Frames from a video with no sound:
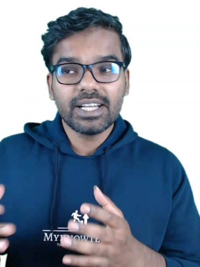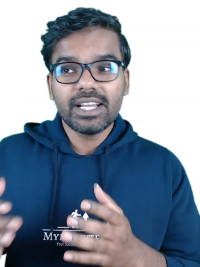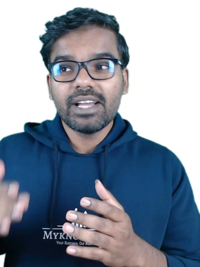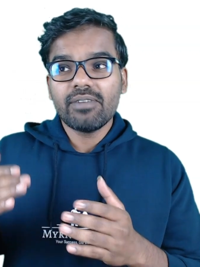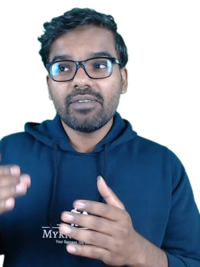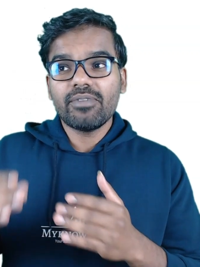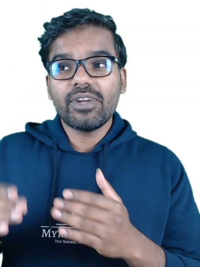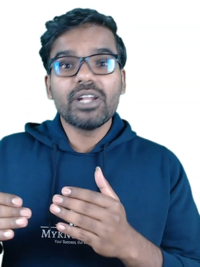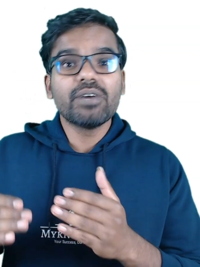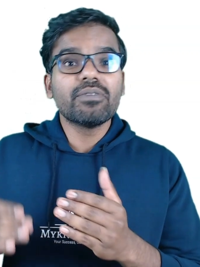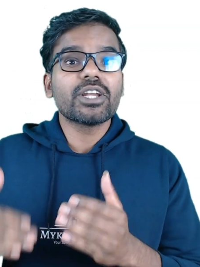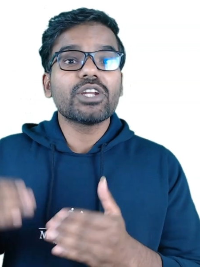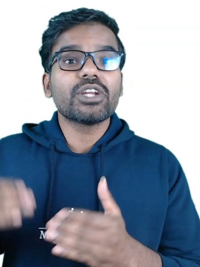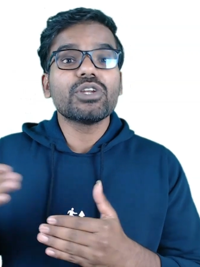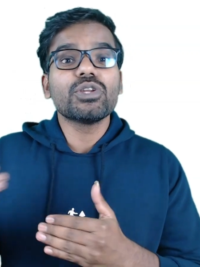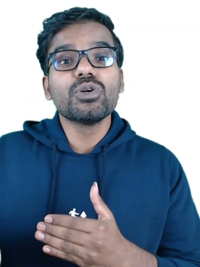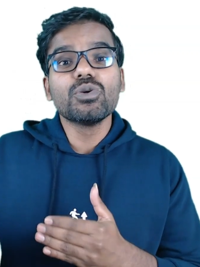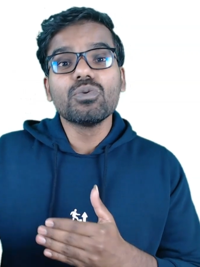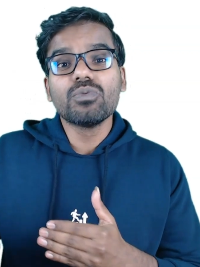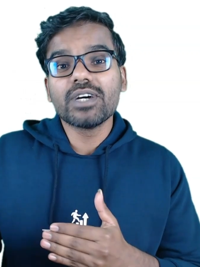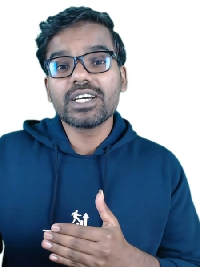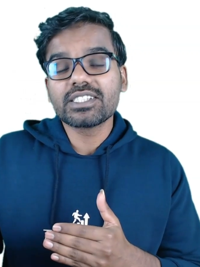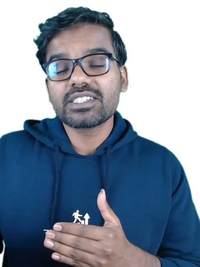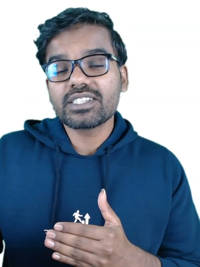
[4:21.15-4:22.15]
Whenever a
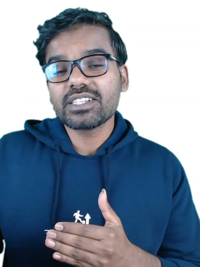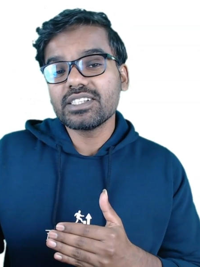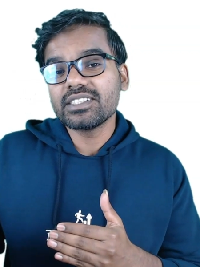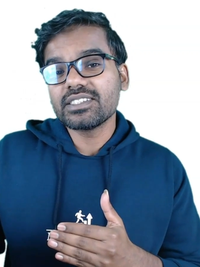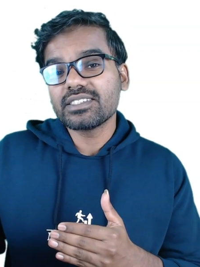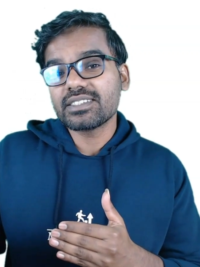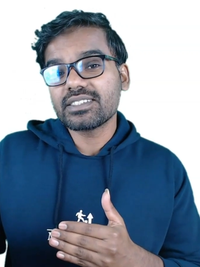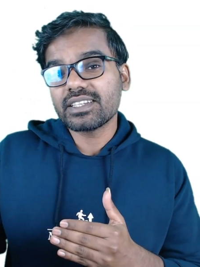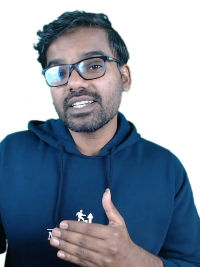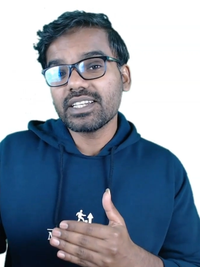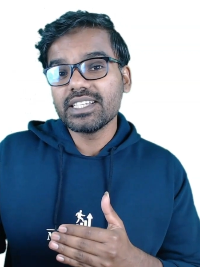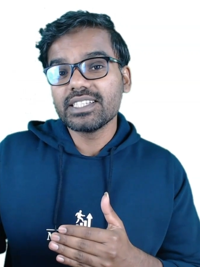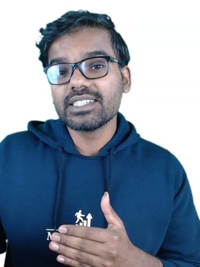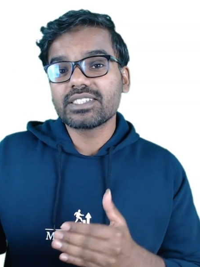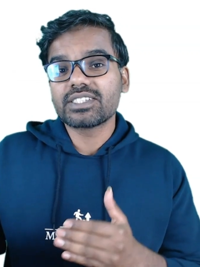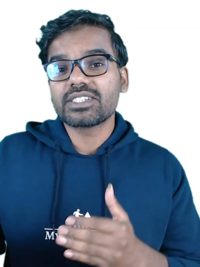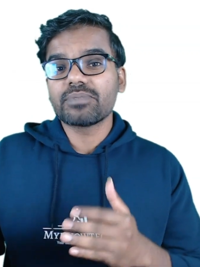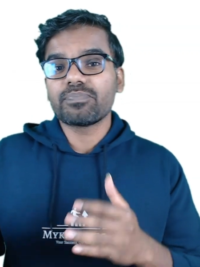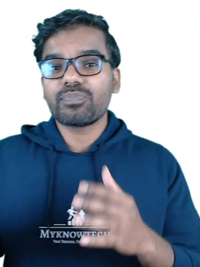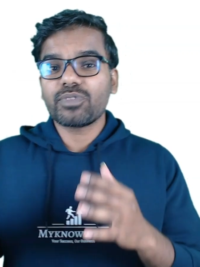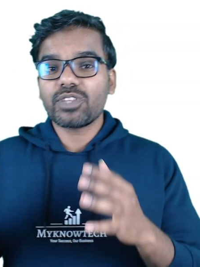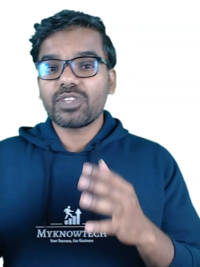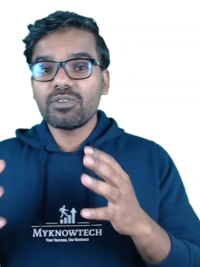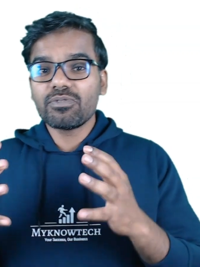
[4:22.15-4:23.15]
new version is released,
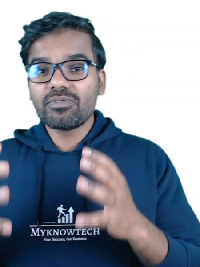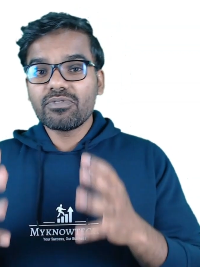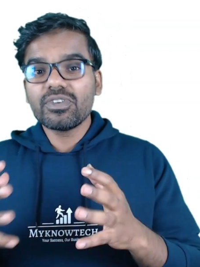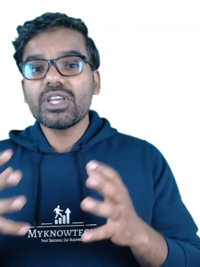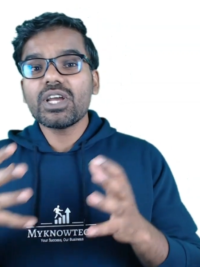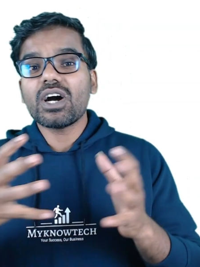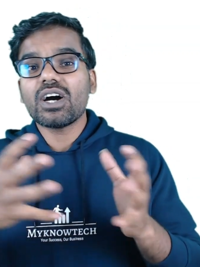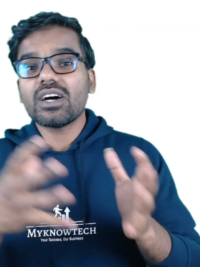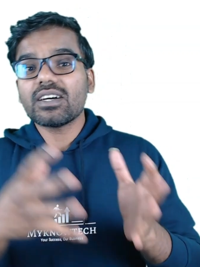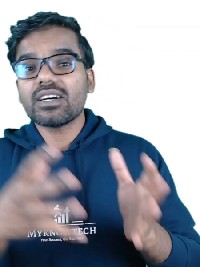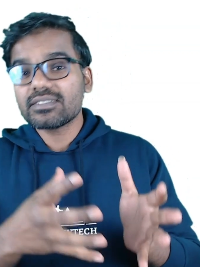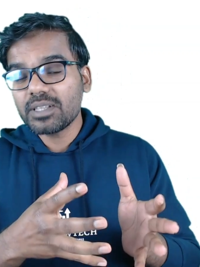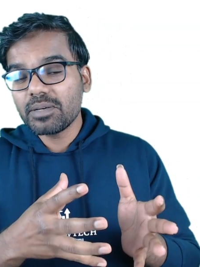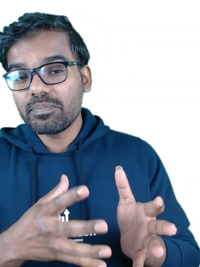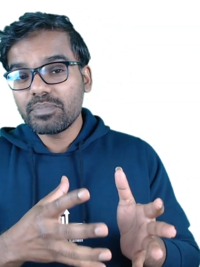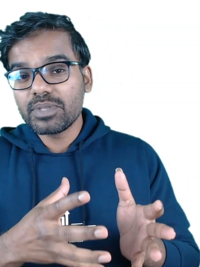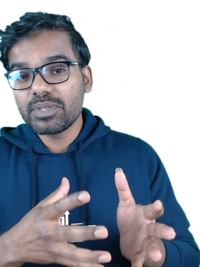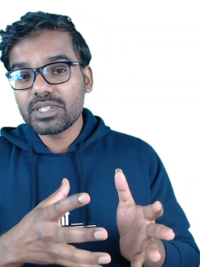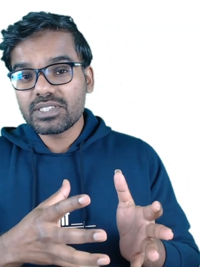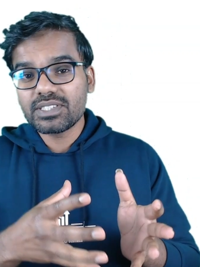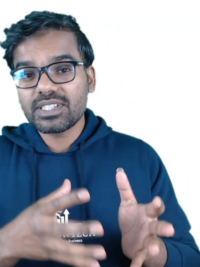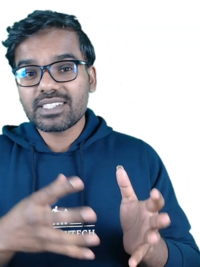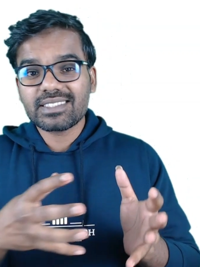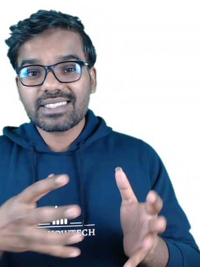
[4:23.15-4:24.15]
if we ask the
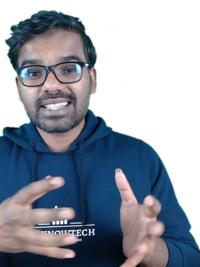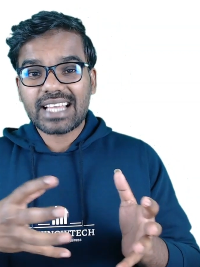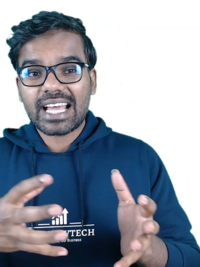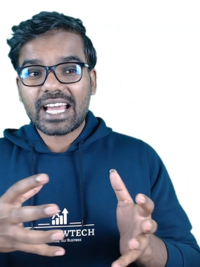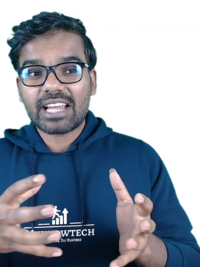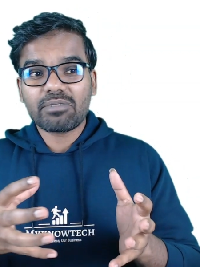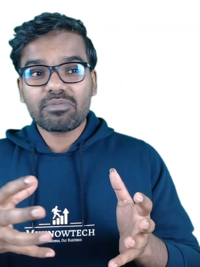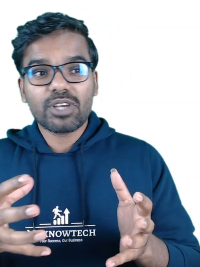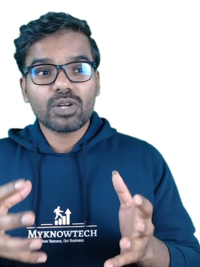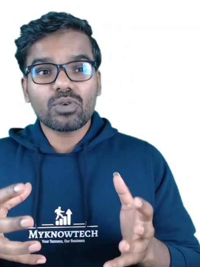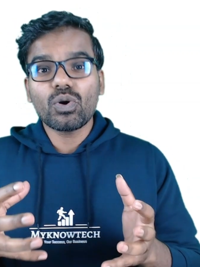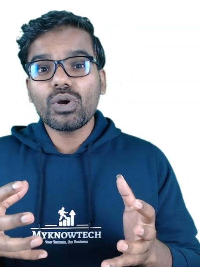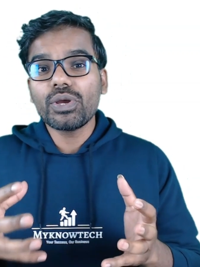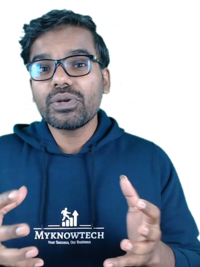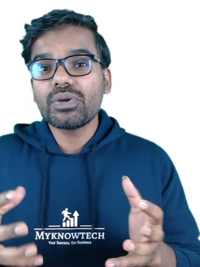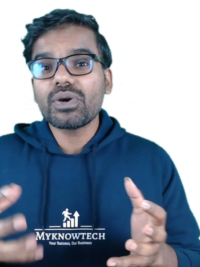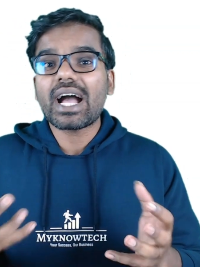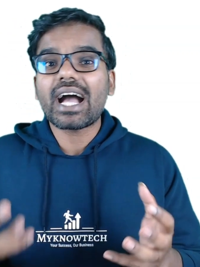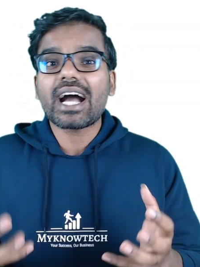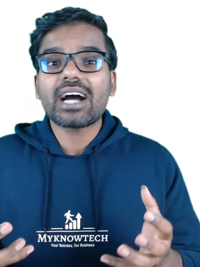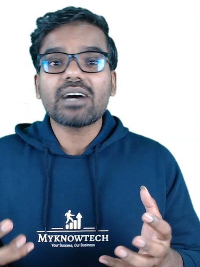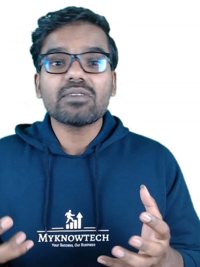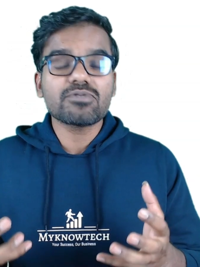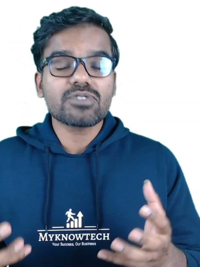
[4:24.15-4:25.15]
business that we are going to
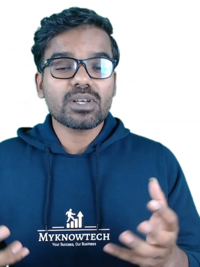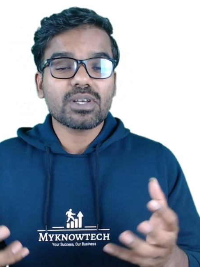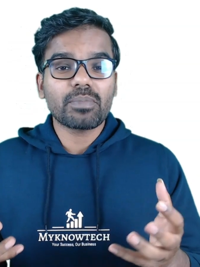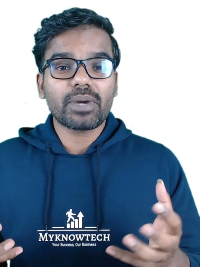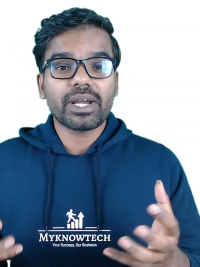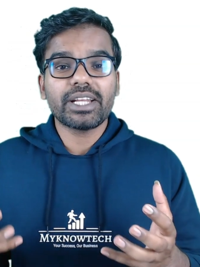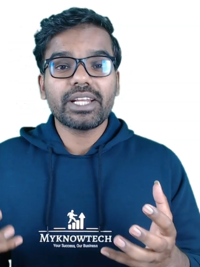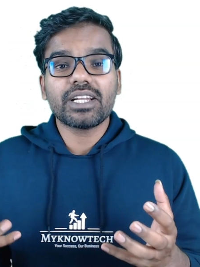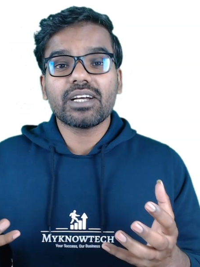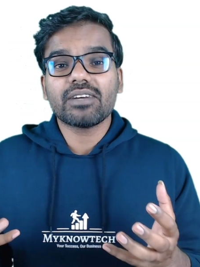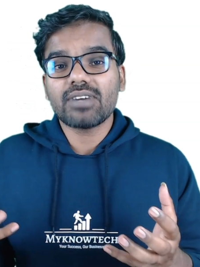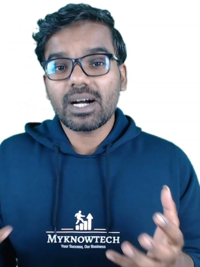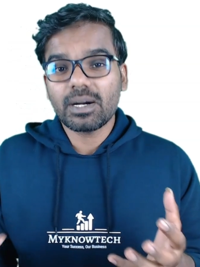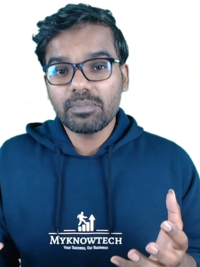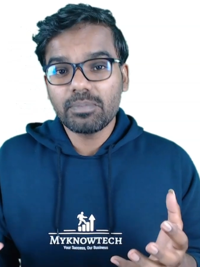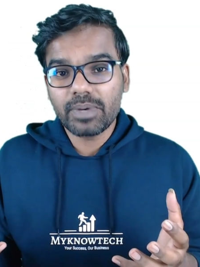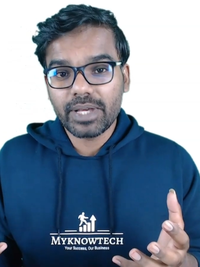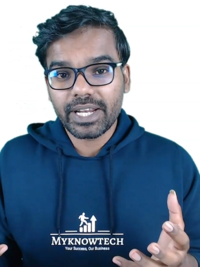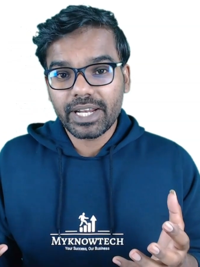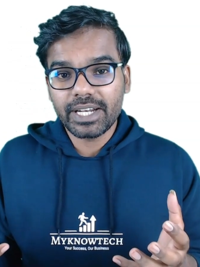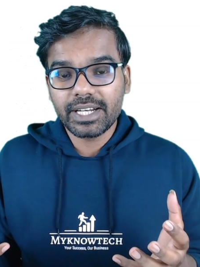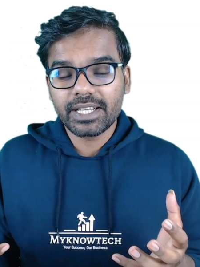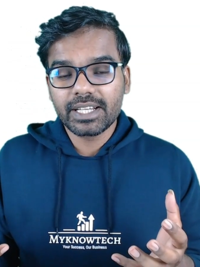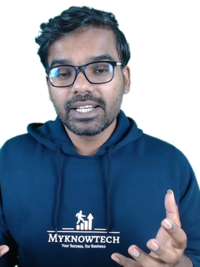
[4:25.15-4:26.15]
have some kind of
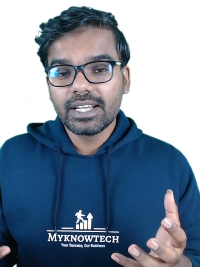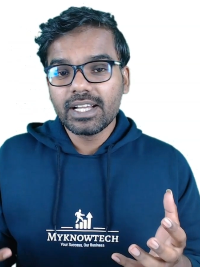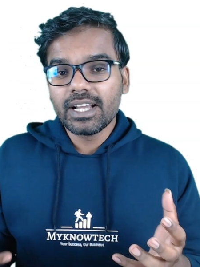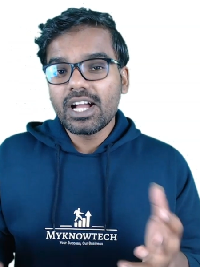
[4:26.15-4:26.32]
upgrade,